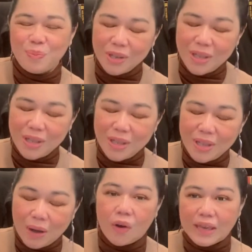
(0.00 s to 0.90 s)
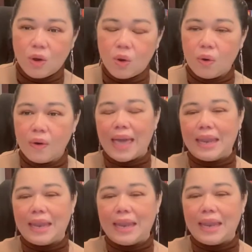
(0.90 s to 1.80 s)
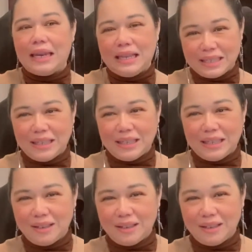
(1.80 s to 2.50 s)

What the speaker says: put down your ego and listen,